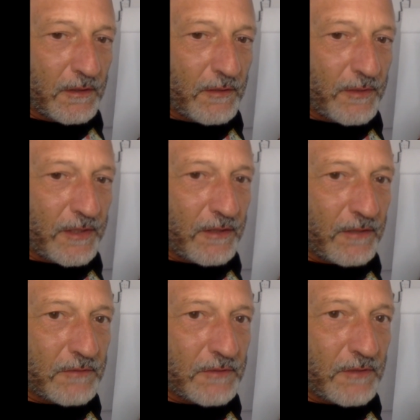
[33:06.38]
There we
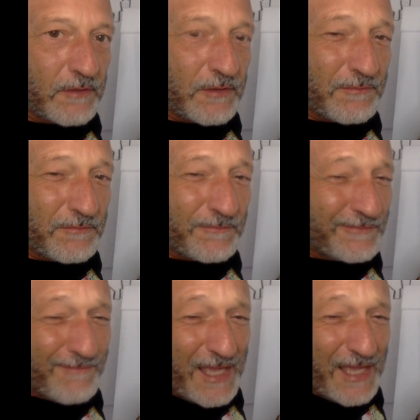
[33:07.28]
go. So there's
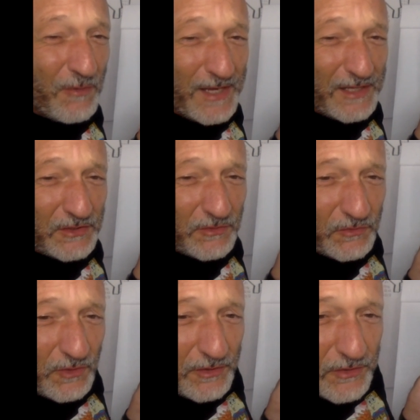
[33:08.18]
many ways you can